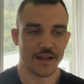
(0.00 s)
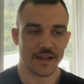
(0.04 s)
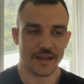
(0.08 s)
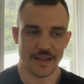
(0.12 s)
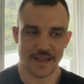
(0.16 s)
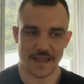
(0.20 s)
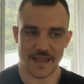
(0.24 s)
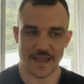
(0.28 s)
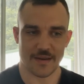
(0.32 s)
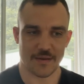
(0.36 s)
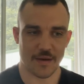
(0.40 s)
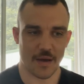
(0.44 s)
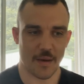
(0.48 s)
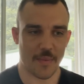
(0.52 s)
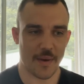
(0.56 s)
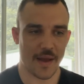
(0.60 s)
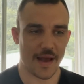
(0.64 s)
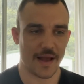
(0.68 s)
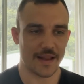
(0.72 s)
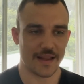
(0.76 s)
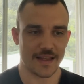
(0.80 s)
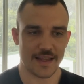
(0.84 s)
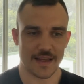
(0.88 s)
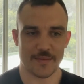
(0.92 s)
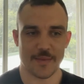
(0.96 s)

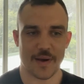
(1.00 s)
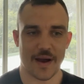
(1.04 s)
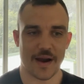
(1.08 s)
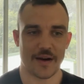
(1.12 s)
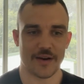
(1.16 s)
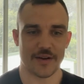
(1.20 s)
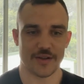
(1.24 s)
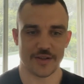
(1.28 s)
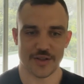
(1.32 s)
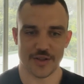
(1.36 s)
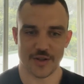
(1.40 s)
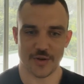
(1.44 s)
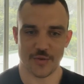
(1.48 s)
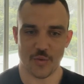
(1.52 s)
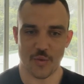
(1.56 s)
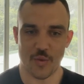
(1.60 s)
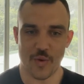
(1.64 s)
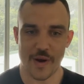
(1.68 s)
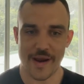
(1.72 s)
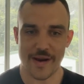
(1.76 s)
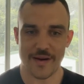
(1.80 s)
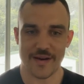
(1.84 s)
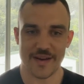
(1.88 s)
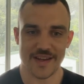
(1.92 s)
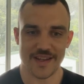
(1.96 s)
about Liam Harrison and
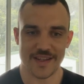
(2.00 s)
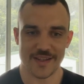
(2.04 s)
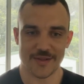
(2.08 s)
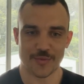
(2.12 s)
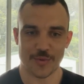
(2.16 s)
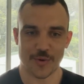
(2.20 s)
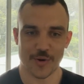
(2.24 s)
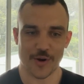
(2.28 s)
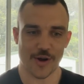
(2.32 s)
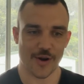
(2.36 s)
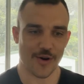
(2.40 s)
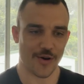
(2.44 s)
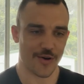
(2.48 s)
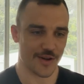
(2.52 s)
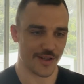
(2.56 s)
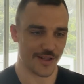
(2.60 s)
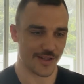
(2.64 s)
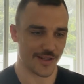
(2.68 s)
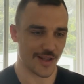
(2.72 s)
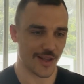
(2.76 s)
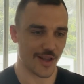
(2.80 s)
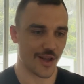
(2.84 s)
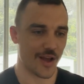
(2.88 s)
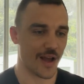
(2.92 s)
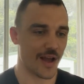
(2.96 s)
where his
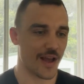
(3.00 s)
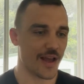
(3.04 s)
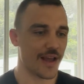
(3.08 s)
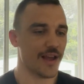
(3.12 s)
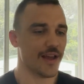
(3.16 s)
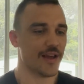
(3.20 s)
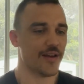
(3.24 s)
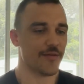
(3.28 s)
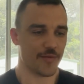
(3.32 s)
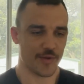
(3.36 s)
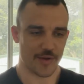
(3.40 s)
priorities lie.